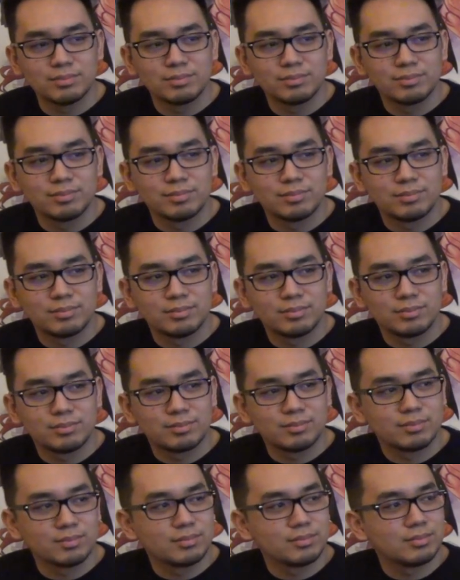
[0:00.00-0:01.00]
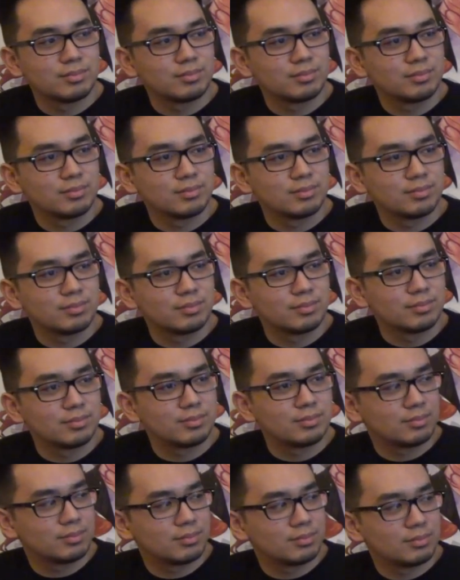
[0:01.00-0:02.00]

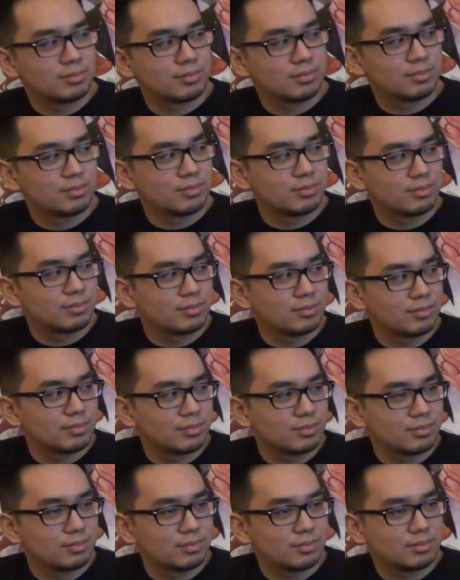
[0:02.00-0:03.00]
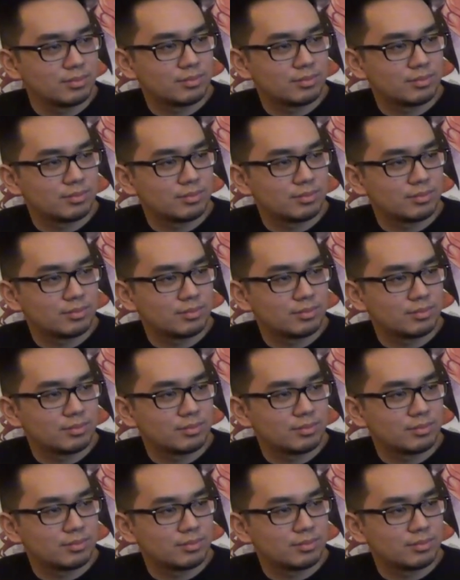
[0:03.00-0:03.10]
This person isn't speaking.